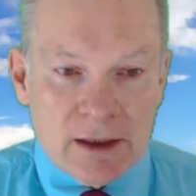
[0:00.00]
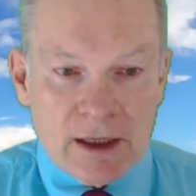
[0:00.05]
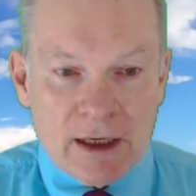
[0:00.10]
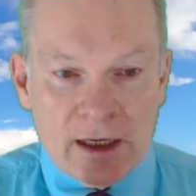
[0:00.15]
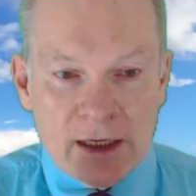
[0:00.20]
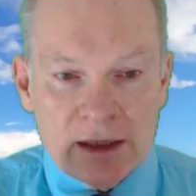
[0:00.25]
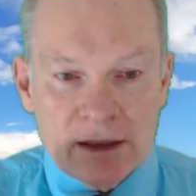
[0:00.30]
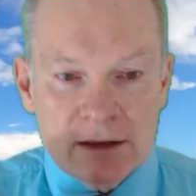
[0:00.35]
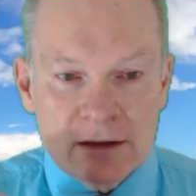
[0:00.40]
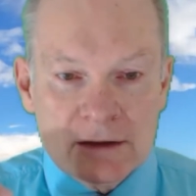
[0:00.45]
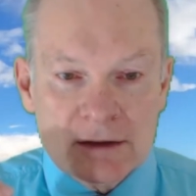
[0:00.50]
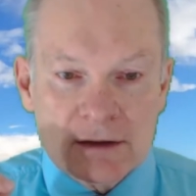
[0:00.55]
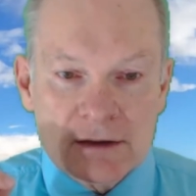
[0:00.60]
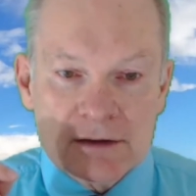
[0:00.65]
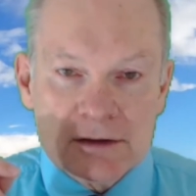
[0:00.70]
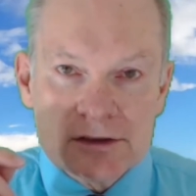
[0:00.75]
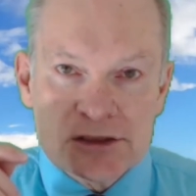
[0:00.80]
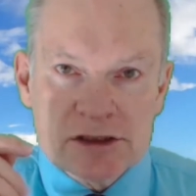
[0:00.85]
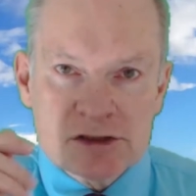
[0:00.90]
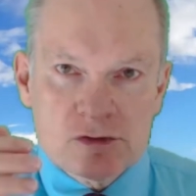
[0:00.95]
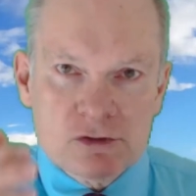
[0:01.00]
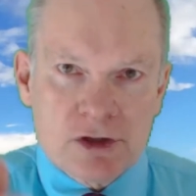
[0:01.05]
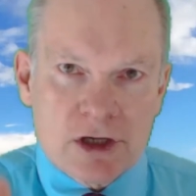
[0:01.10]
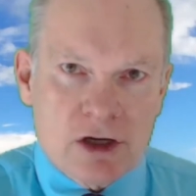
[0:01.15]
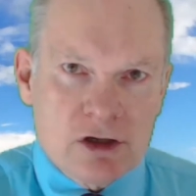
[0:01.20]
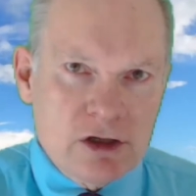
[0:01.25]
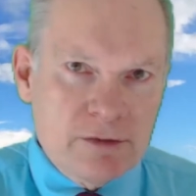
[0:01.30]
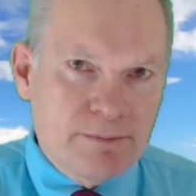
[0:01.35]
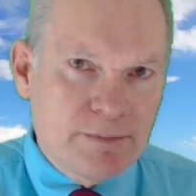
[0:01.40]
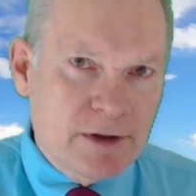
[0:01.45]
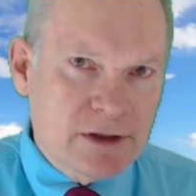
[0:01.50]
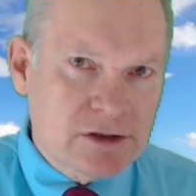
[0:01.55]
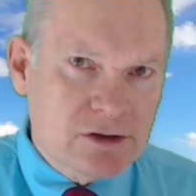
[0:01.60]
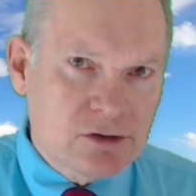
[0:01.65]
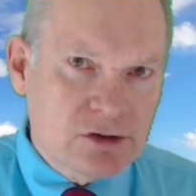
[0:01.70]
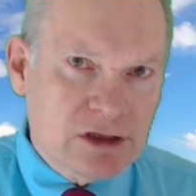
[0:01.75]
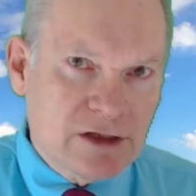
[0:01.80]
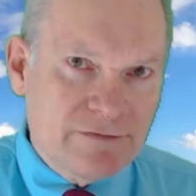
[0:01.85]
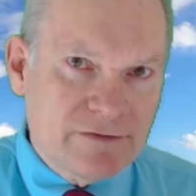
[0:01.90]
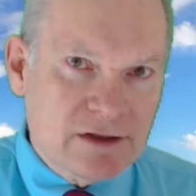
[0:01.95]
And she's not the only
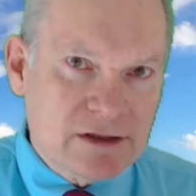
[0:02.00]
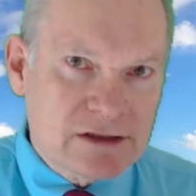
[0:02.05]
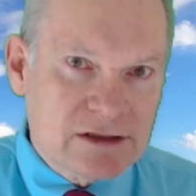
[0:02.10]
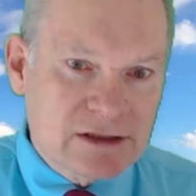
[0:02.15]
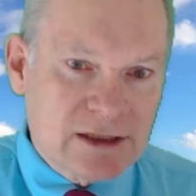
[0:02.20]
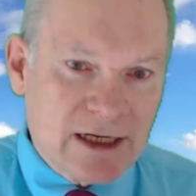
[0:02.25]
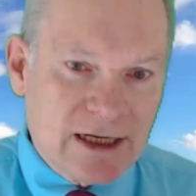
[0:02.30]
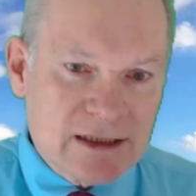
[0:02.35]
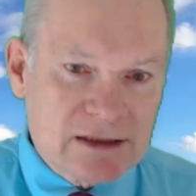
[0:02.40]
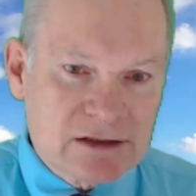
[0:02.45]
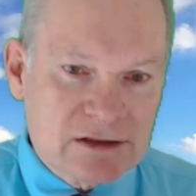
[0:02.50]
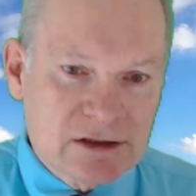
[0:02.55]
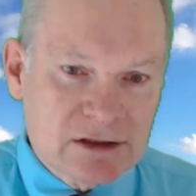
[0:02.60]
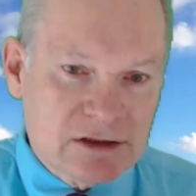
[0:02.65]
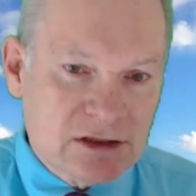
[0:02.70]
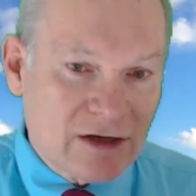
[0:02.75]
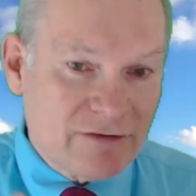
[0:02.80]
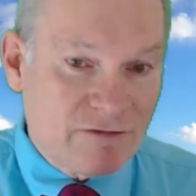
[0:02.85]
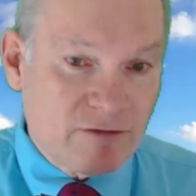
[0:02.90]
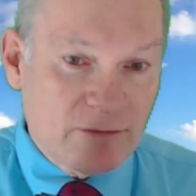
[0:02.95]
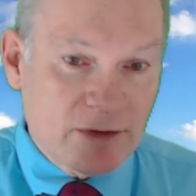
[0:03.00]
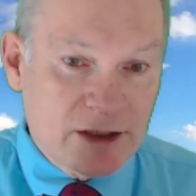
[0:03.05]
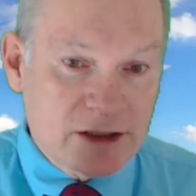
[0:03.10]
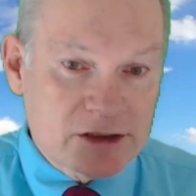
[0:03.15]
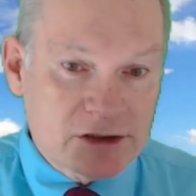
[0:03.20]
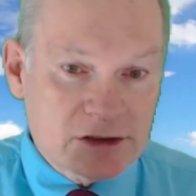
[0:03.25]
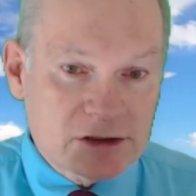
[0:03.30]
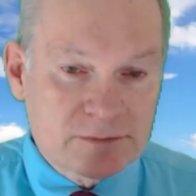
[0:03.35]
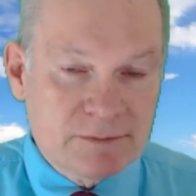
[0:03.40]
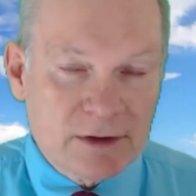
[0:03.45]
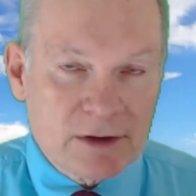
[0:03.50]
person who's ever discussed this, affirmations.